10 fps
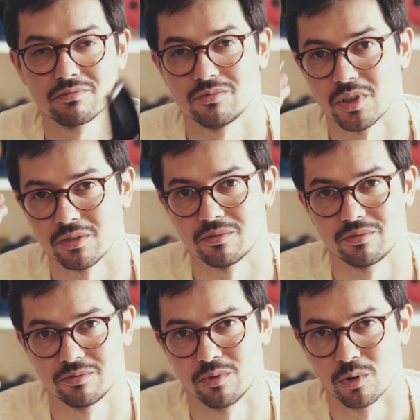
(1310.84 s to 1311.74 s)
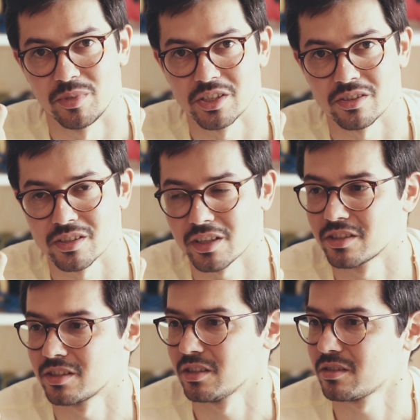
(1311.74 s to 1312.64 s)
you have 4 pieces
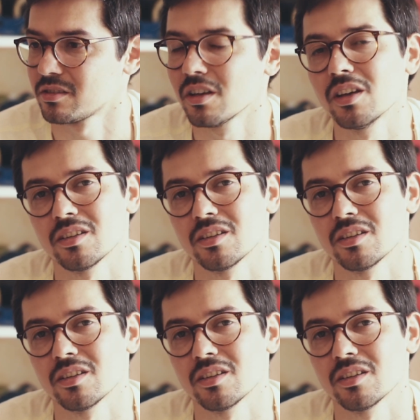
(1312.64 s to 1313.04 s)
like this,